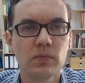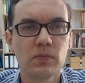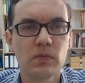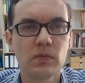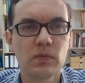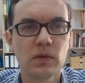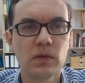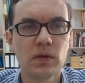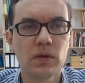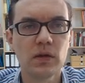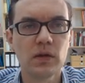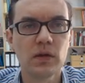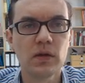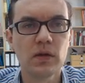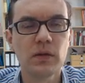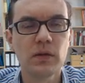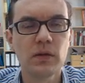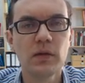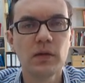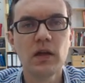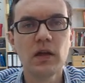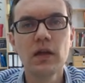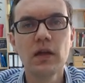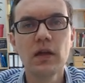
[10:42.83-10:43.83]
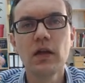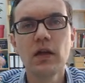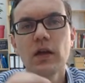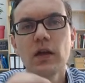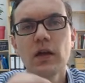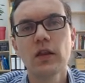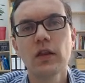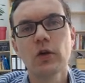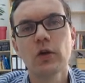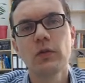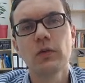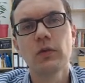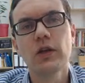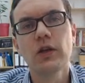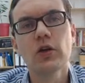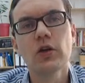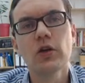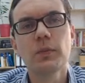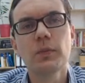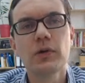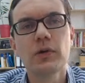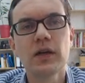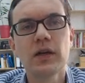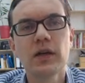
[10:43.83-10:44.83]
Yeah. So when you
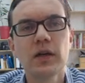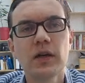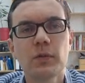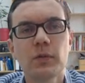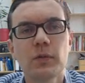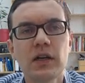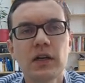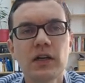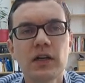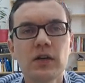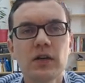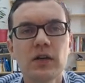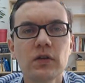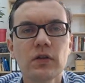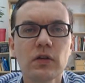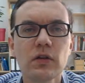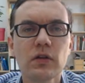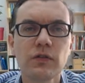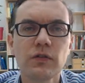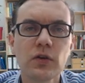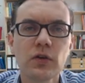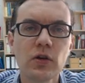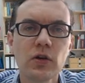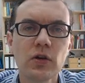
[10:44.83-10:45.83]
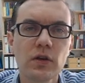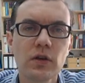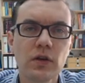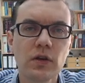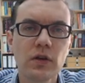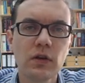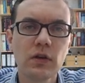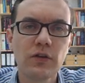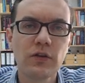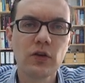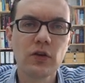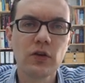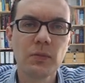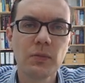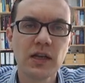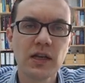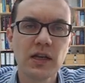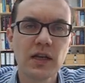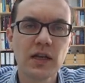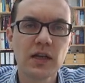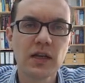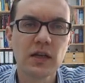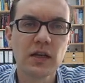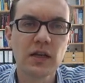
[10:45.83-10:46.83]
operate a warehouse, of course, you have to
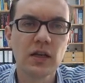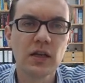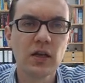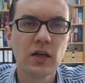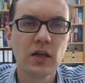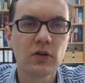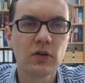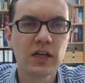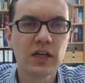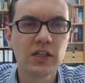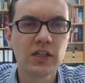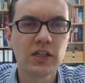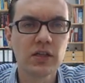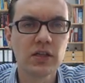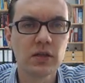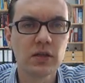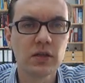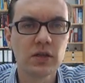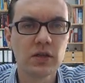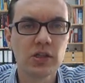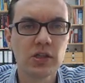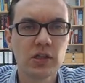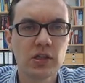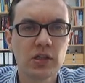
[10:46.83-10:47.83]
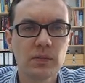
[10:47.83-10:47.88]
take a location decision.